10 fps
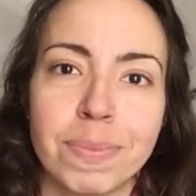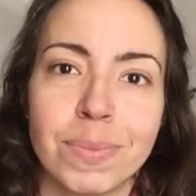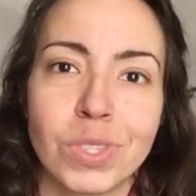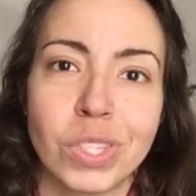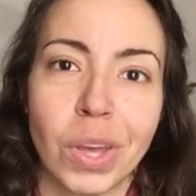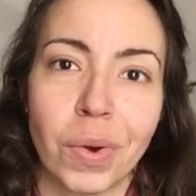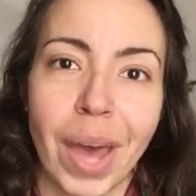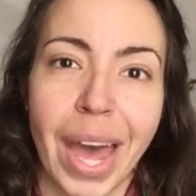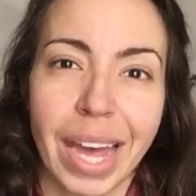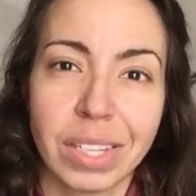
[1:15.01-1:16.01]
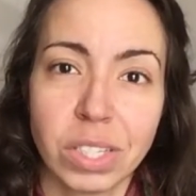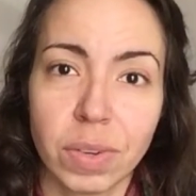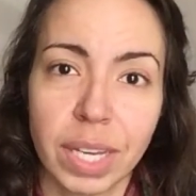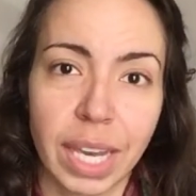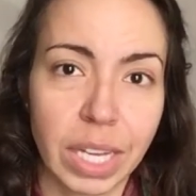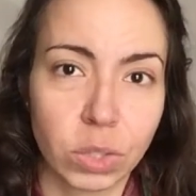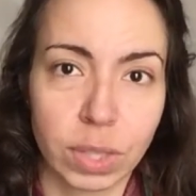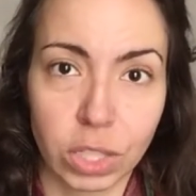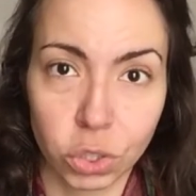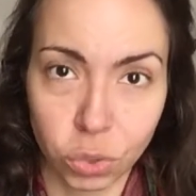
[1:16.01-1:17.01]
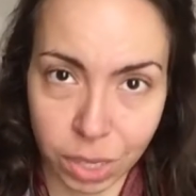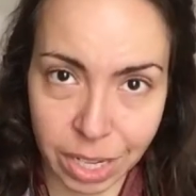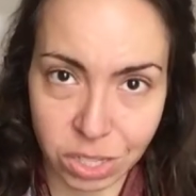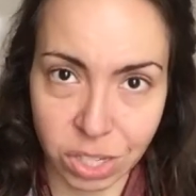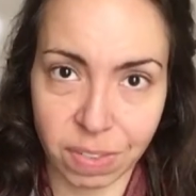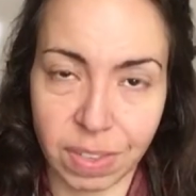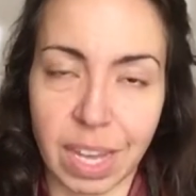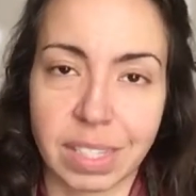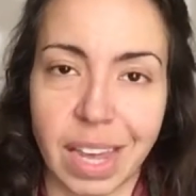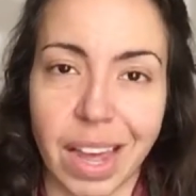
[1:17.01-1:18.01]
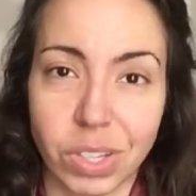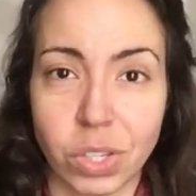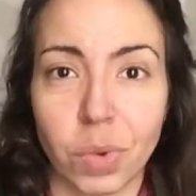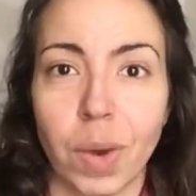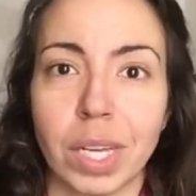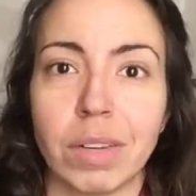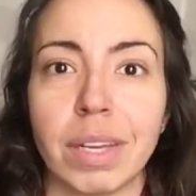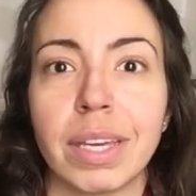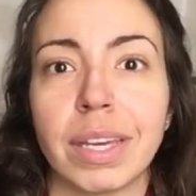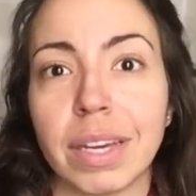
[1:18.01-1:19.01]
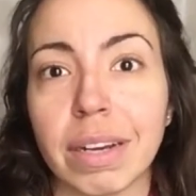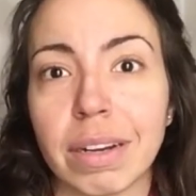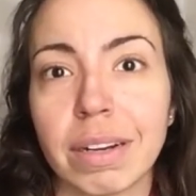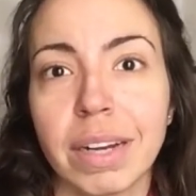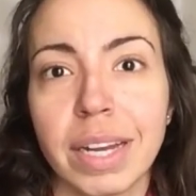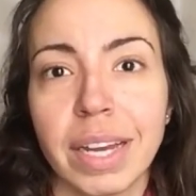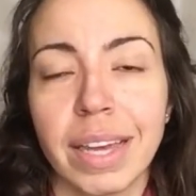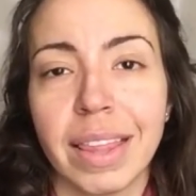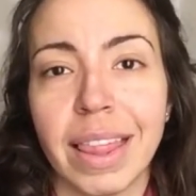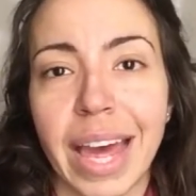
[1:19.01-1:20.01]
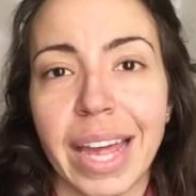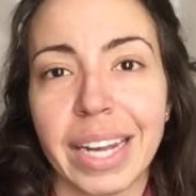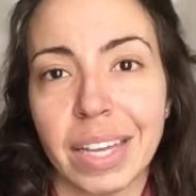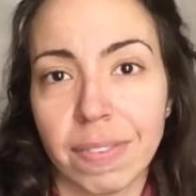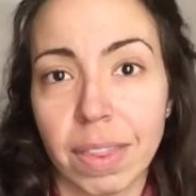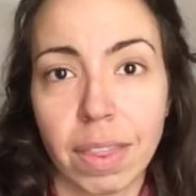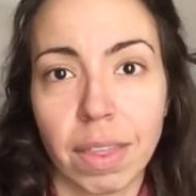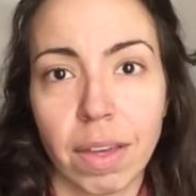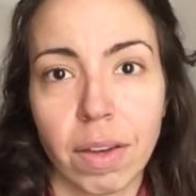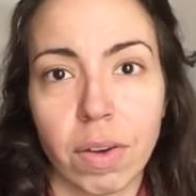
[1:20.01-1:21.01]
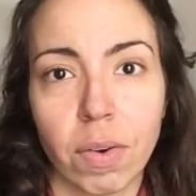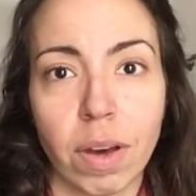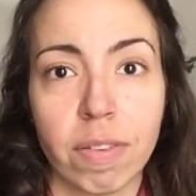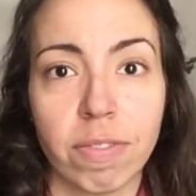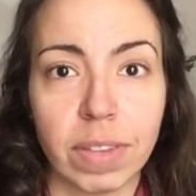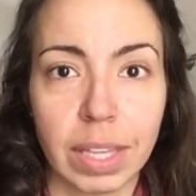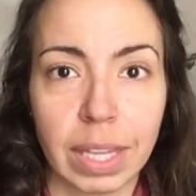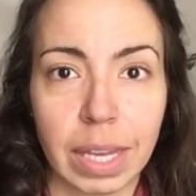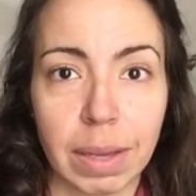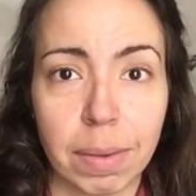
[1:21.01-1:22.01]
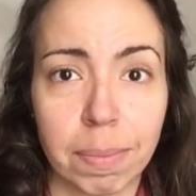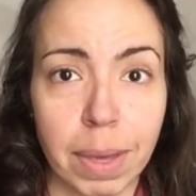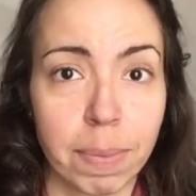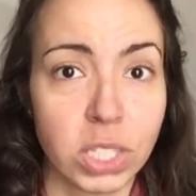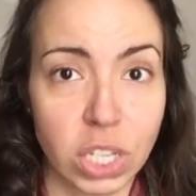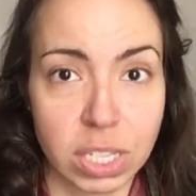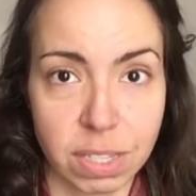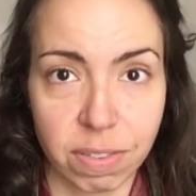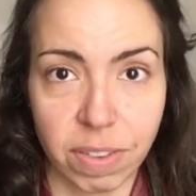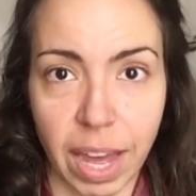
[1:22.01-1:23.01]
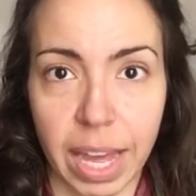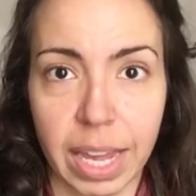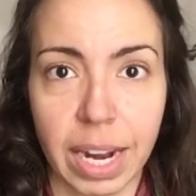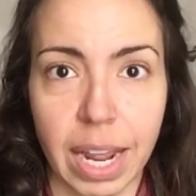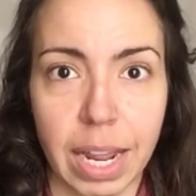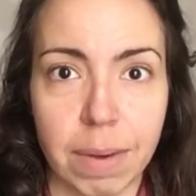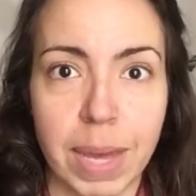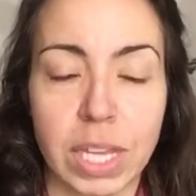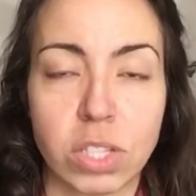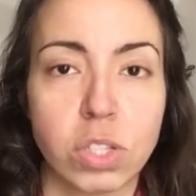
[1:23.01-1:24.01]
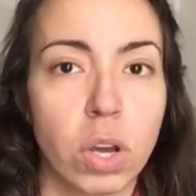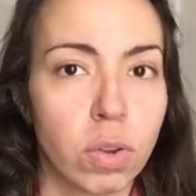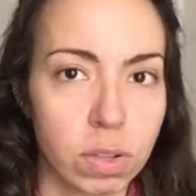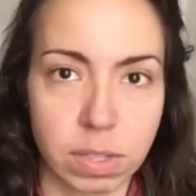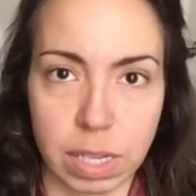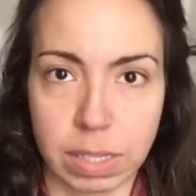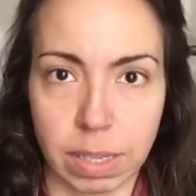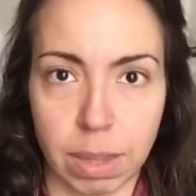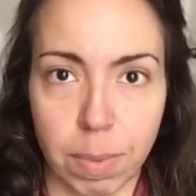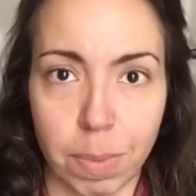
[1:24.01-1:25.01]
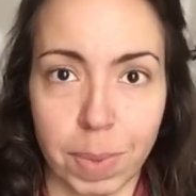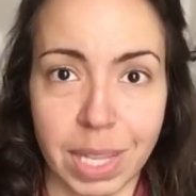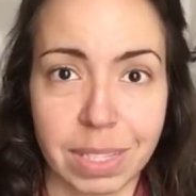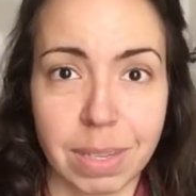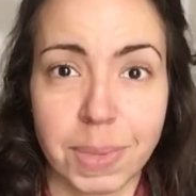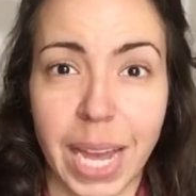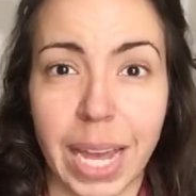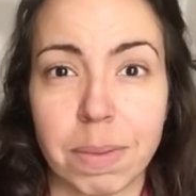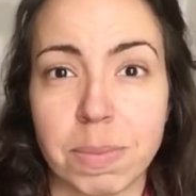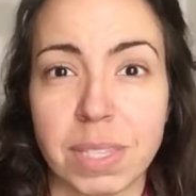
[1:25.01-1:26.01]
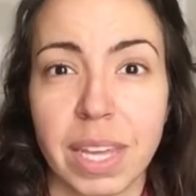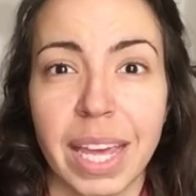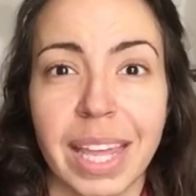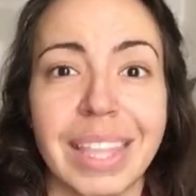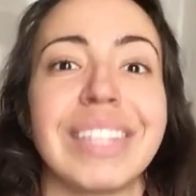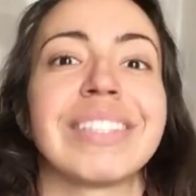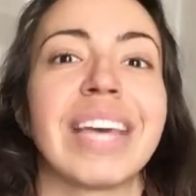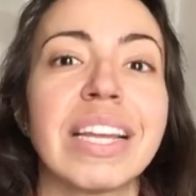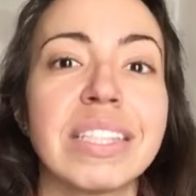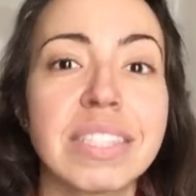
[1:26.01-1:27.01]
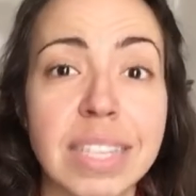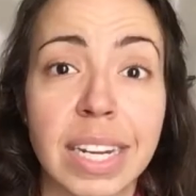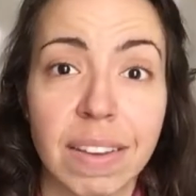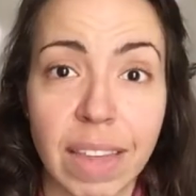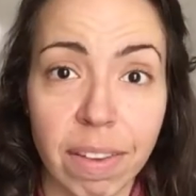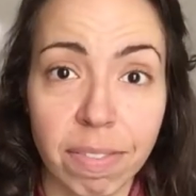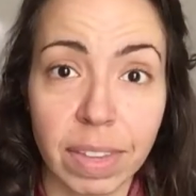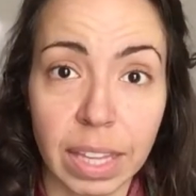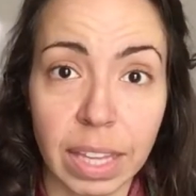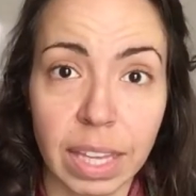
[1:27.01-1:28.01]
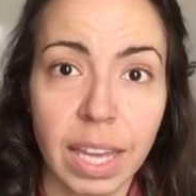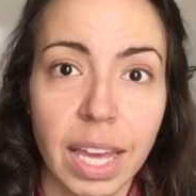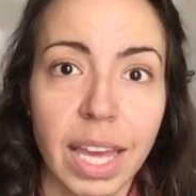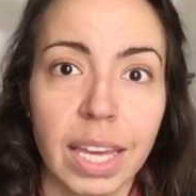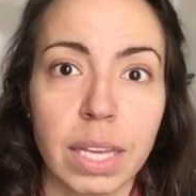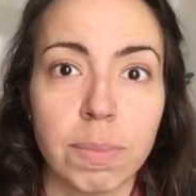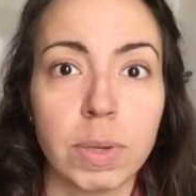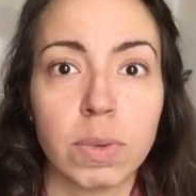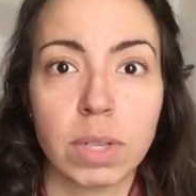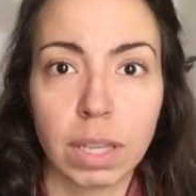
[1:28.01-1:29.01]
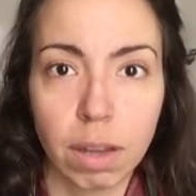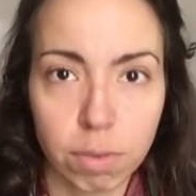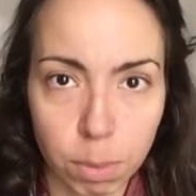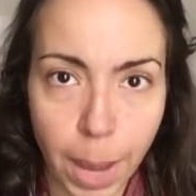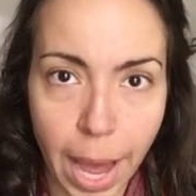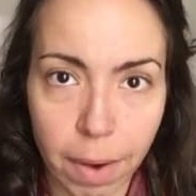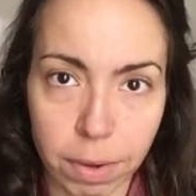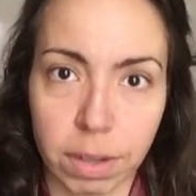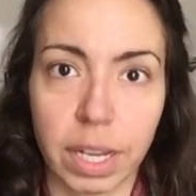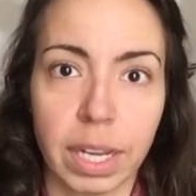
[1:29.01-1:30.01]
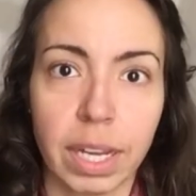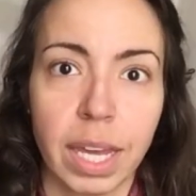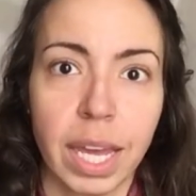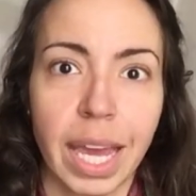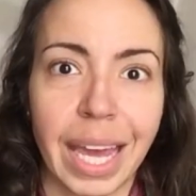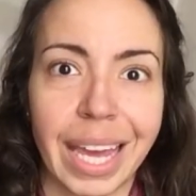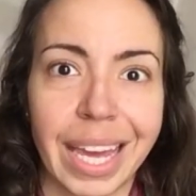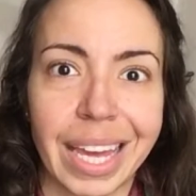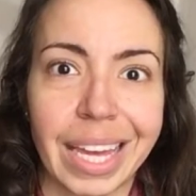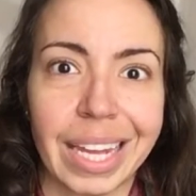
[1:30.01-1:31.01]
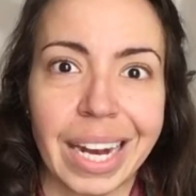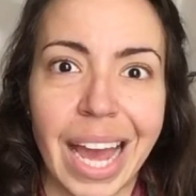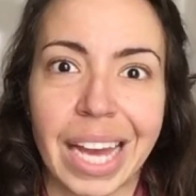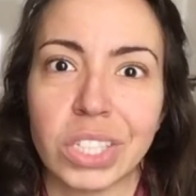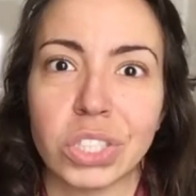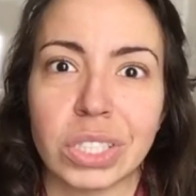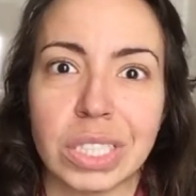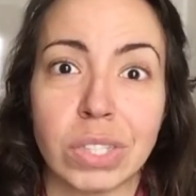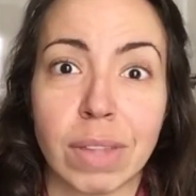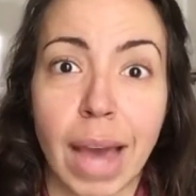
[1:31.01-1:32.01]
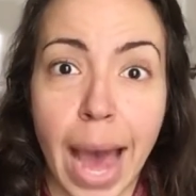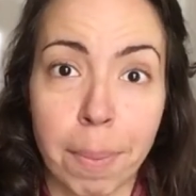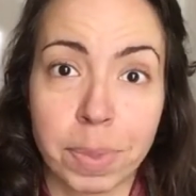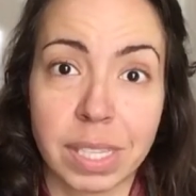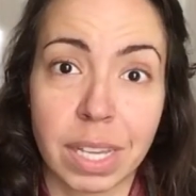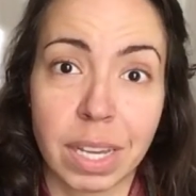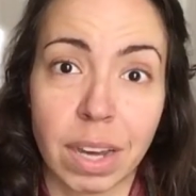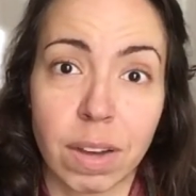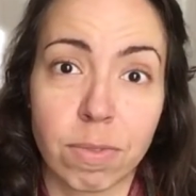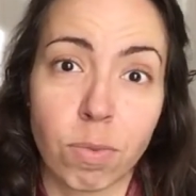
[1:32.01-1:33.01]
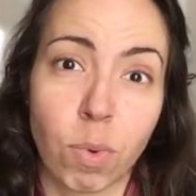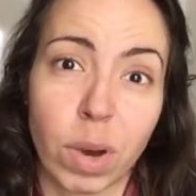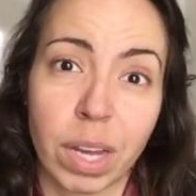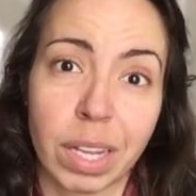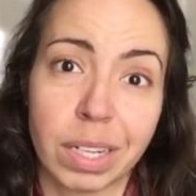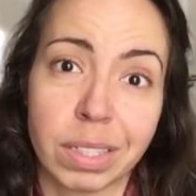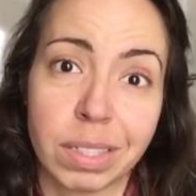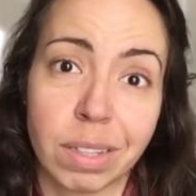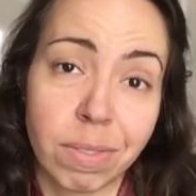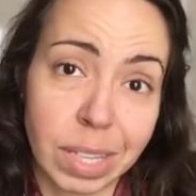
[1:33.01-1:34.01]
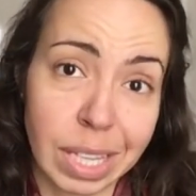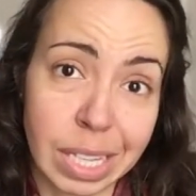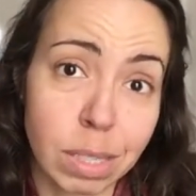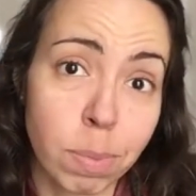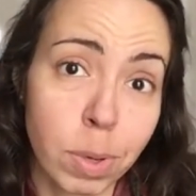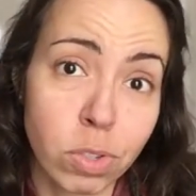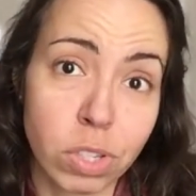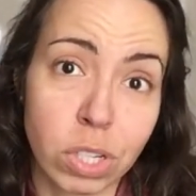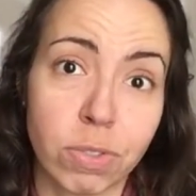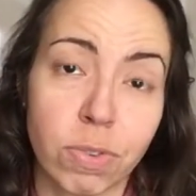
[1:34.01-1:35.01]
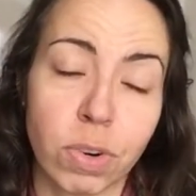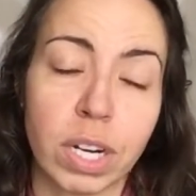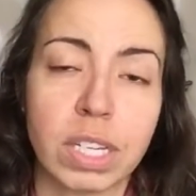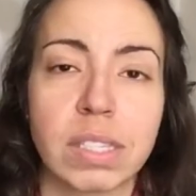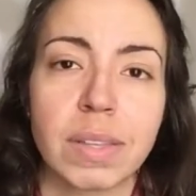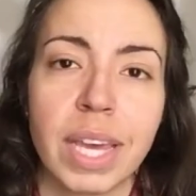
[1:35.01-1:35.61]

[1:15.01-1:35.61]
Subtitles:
So as you engage with that short answer of yes, I also want you to hear that even though a feeling may be justified and make total sense in the moment, sometimes the intensity of that feeling can be really overpowering and actually do the opposite of what the feeling is supposed to do for us.